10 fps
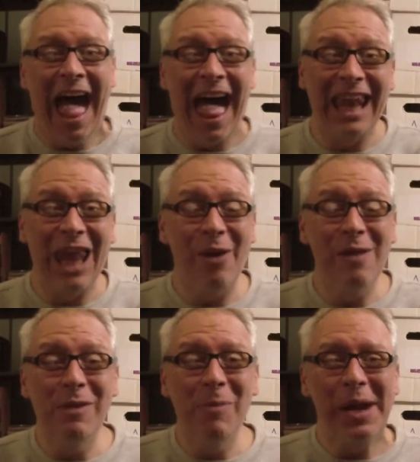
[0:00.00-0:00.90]

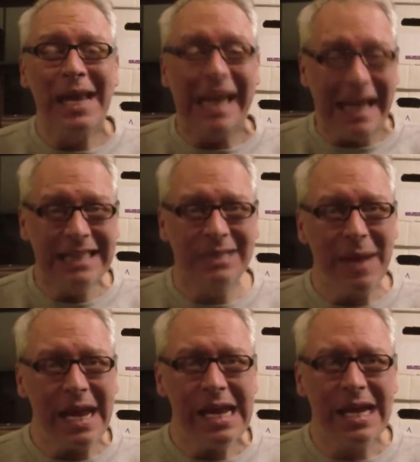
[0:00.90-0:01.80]
Hello everybody, it's
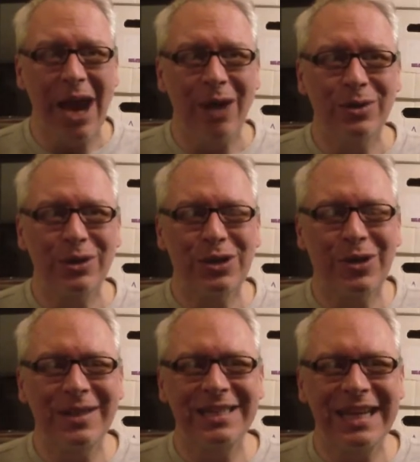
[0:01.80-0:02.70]
me,
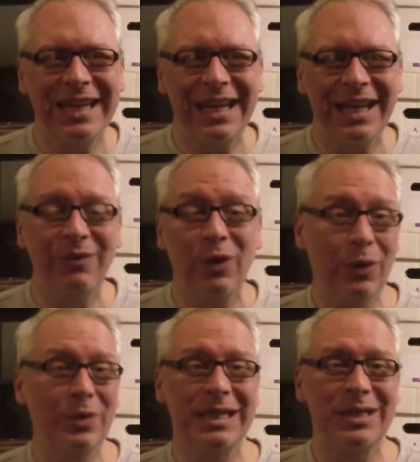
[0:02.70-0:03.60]
GhostCritic, and of
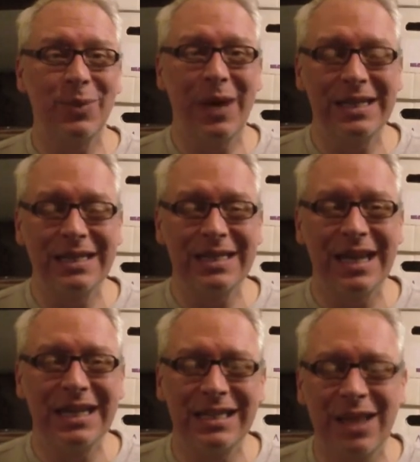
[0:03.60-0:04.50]
course it's
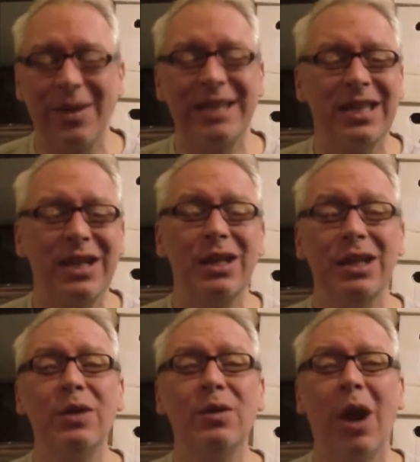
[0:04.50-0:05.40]
Wednesday, so it's a
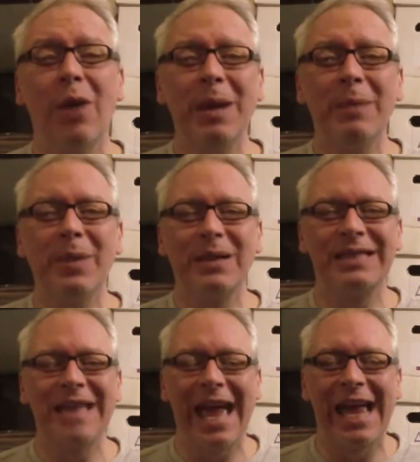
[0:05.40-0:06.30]
new comic book
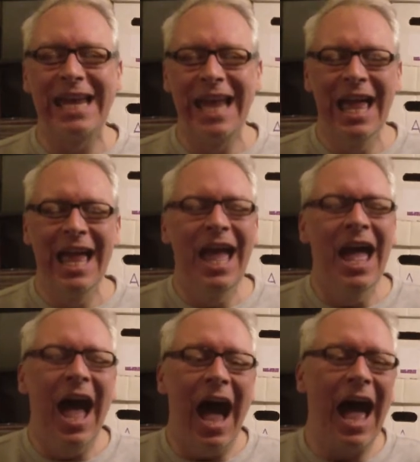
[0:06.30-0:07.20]
day.
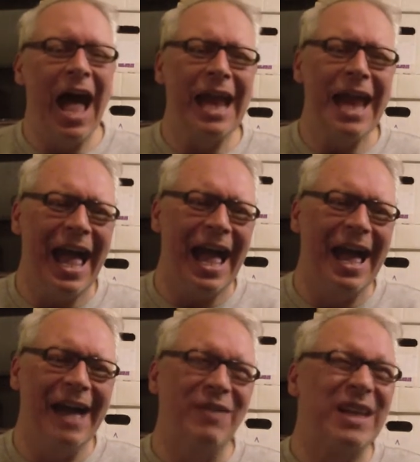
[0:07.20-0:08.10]
I
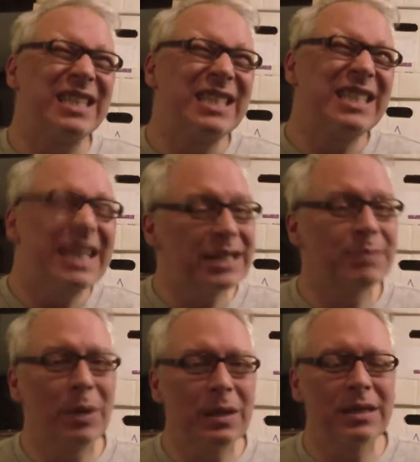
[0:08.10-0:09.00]
have
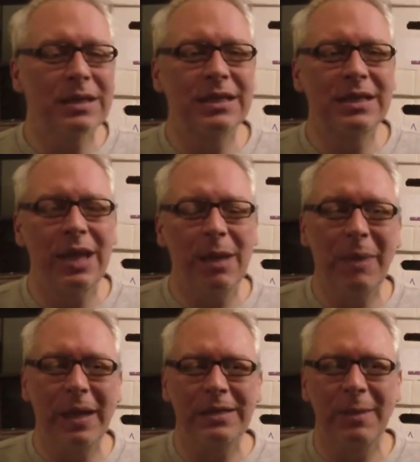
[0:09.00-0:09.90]
6 books that I
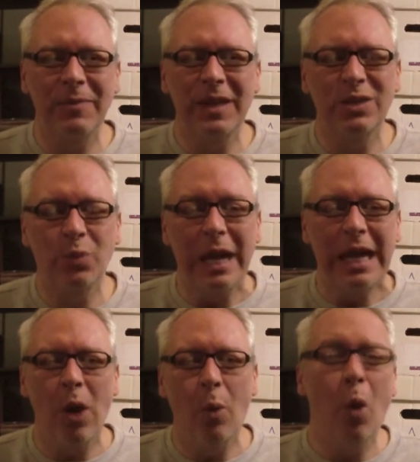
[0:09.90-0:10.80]
picked up this
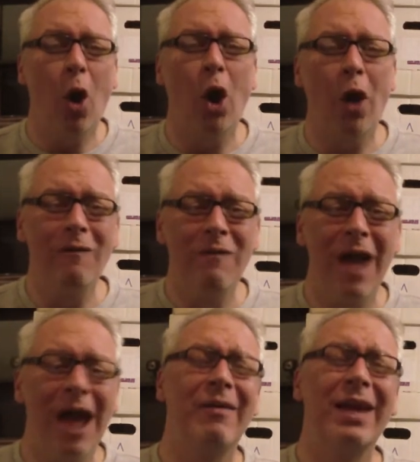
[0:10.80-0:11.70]
week, one
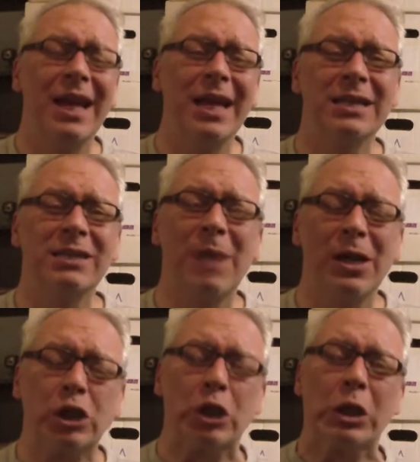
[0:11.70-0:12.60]
very
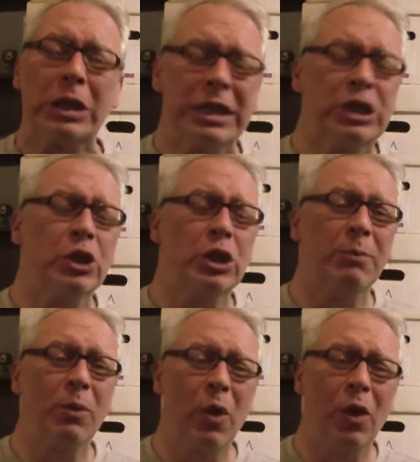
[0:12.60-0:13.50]
special issue
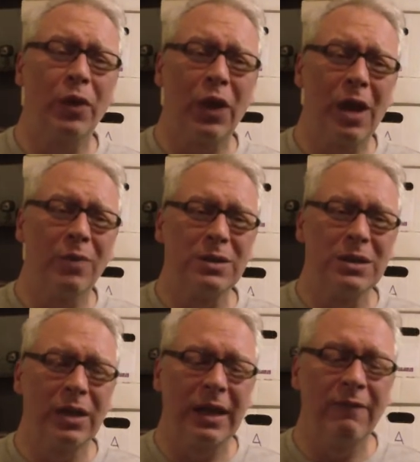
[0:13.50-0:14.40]
number one that I was
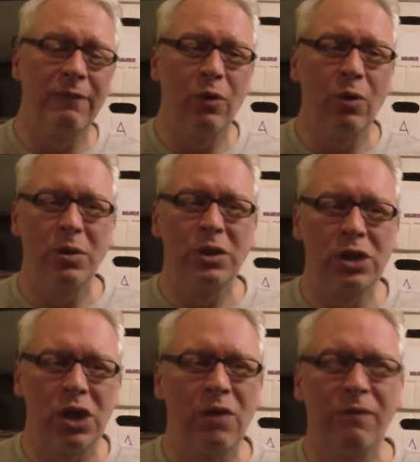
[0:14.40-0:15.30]
looking forward
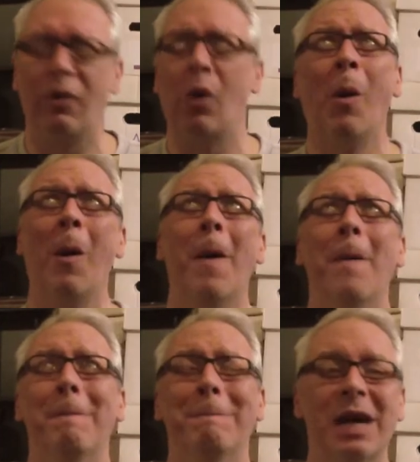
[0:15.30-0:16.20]
to for
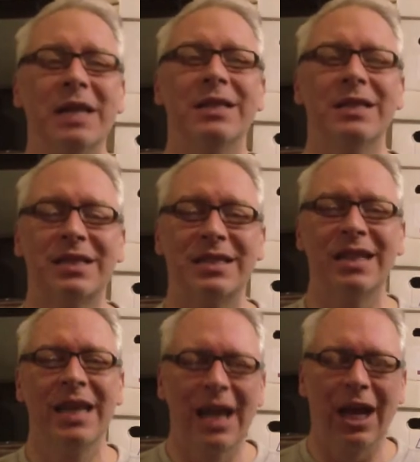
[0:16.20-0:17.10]

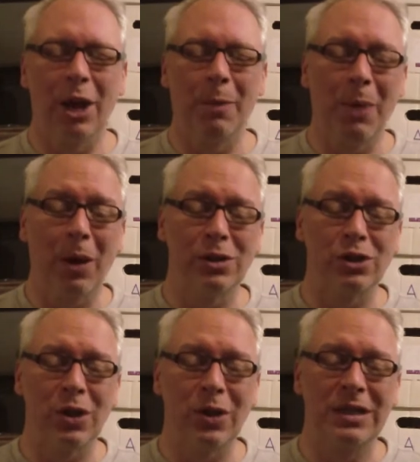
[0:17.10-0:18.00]
months, and I
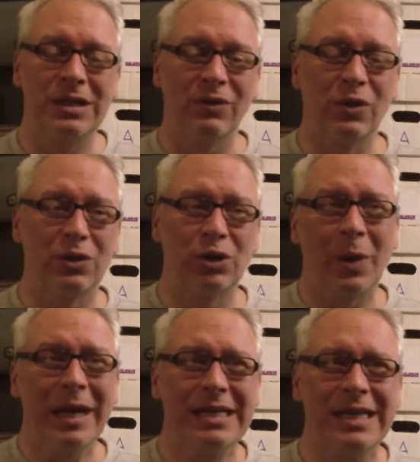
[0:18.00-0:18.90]
apologise for
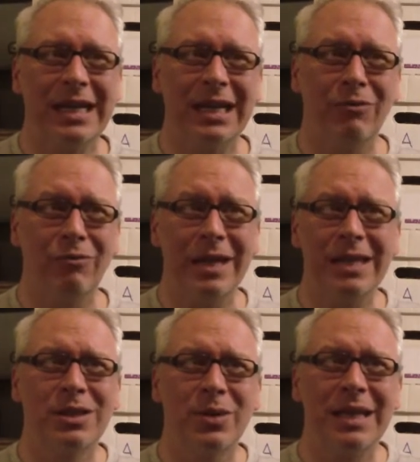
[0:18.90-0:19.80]
tweeting and
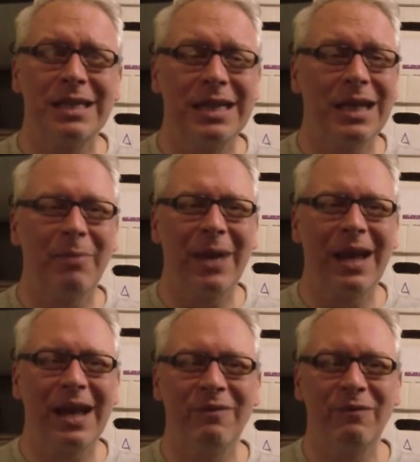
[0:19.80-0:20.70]
retweeting
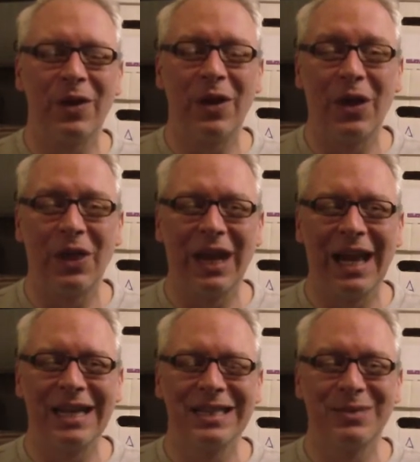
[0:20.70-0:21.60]
about it for the
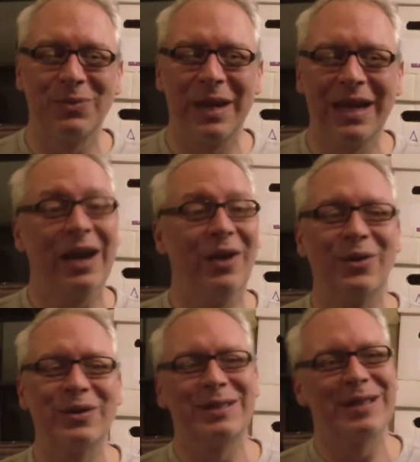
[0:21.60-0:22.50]
last week
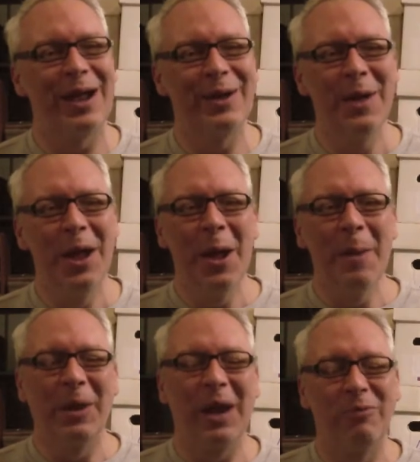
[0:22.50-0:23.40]
or so,
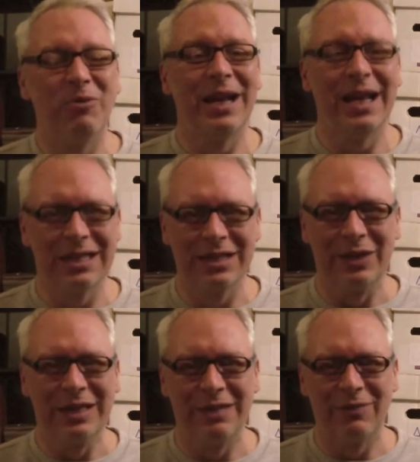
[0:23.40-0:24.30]
but I'm really
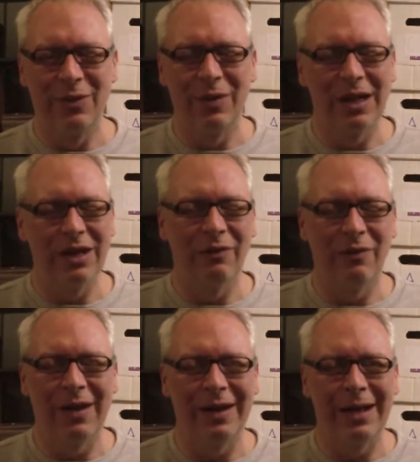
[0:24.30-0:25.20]
excited for it and you'll
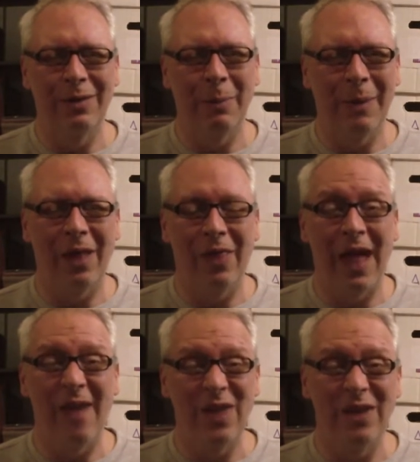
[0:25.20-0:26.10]
find out about
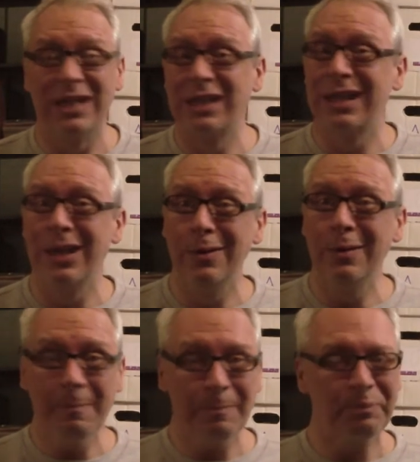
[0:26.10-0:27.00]
that very
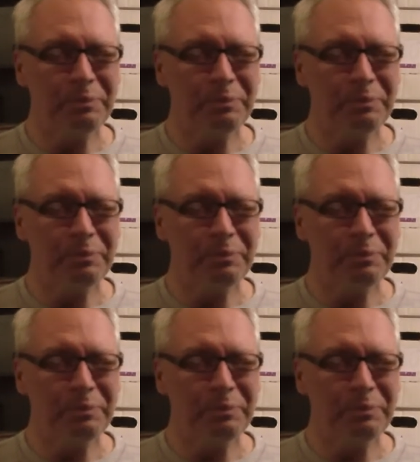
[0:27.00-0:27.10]
soon.